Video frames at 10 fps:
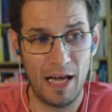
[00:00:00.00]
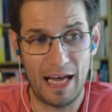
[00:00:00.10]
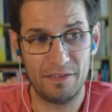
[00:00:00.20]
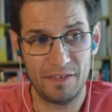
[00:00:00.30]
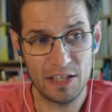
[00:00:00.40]

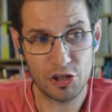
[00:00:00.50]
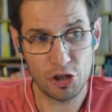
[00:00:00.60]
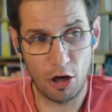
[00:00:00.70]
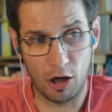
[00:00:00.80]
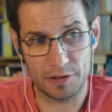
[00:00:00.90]
And these
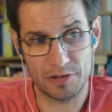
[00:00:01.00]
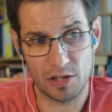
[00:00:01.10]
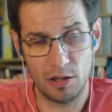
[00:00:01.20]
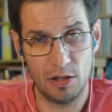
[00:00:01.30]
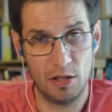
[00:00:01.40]
shots,
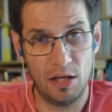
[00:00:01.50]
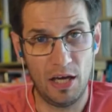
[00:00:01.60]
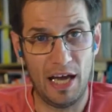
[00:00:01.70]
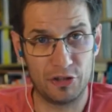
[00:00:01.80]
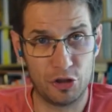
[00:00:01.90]

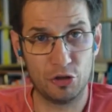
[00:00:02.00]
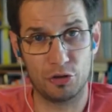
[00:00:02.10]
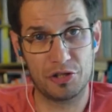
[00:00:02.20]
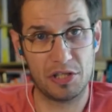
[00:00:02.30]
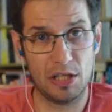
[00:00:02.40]
as you
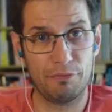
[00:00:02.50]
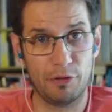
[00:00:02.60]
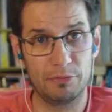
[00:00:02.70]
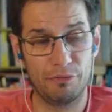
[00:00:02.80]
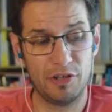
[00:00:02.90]
could see
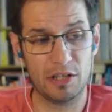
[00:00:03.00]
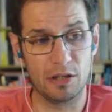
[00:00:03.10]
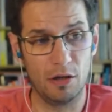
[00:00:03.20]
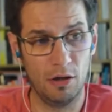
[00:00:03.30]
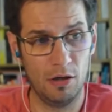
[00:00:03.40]
from the
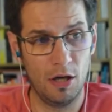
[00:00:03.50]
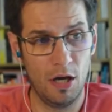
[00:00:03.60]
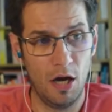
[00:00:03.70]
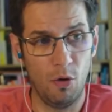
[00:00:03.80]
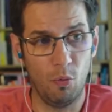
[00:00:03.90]
video,
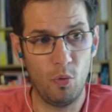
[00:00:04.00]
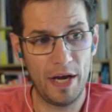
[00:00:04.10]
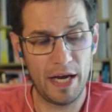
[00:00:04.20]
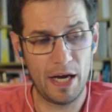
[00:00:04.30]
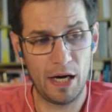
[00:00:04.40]

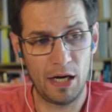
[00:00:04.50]
were